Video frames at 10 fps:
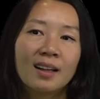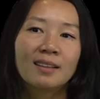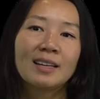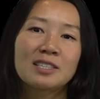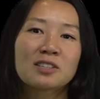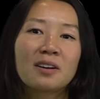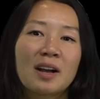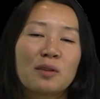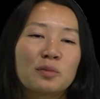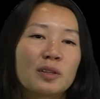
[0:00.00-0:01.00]
Let's start
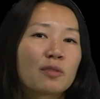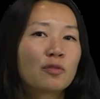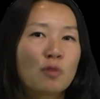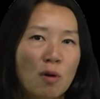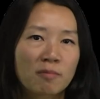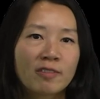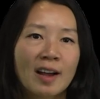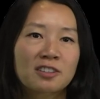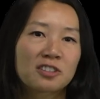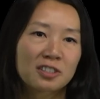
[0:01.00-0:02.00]
out with form
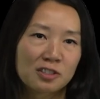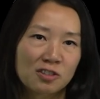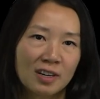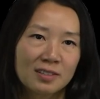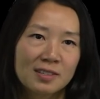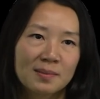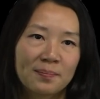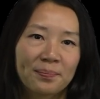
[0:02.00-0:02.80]
factor constraints.